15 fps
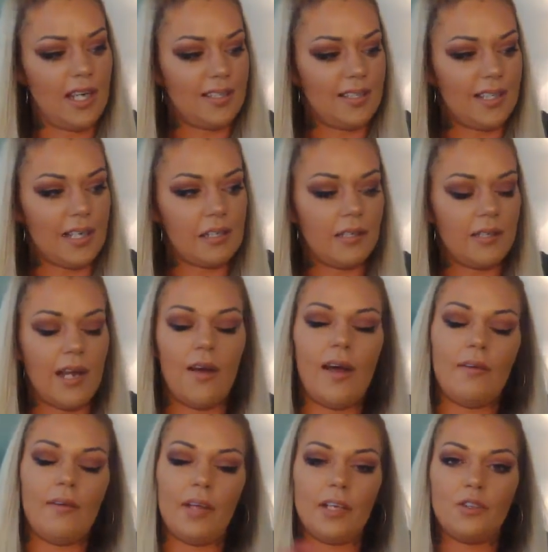it says now I
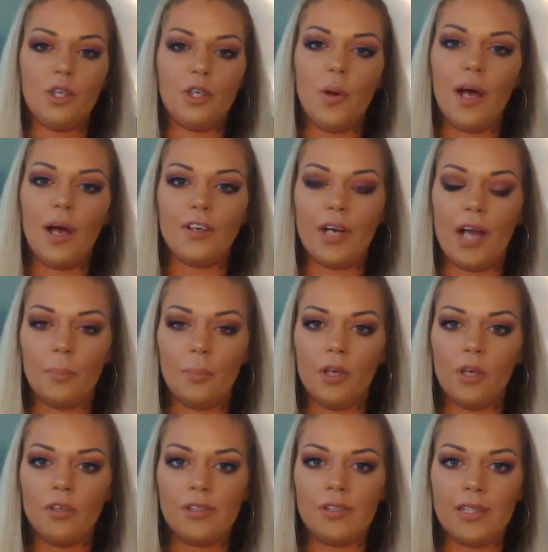have like 200
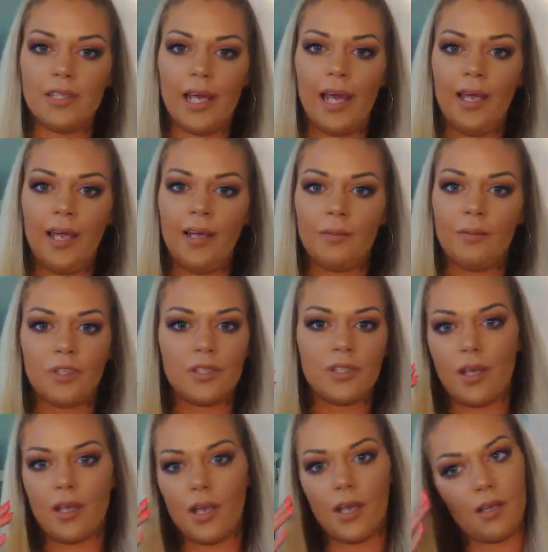uploads a day. And I'm
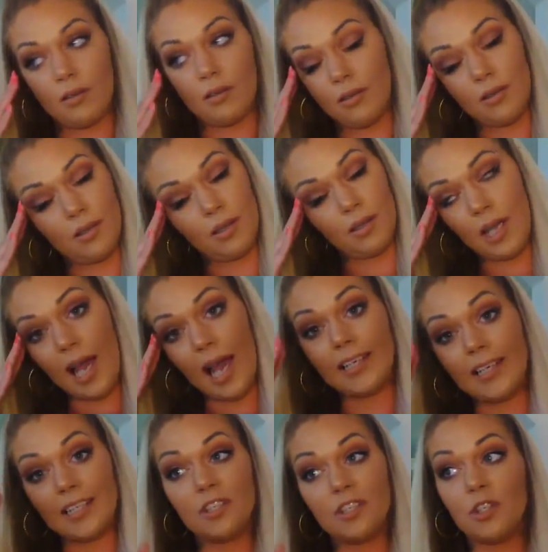just like, I
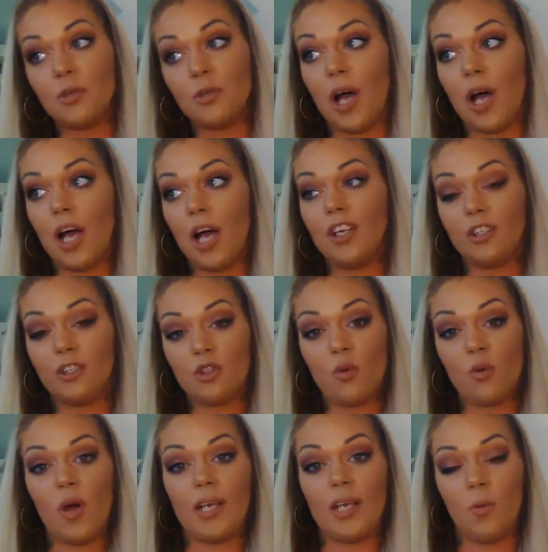did do
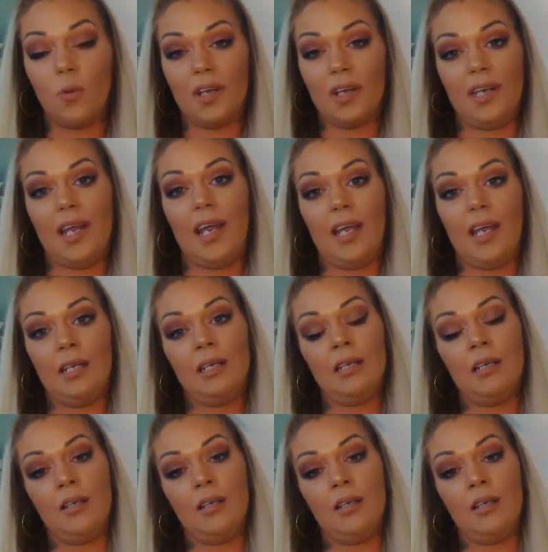120 one day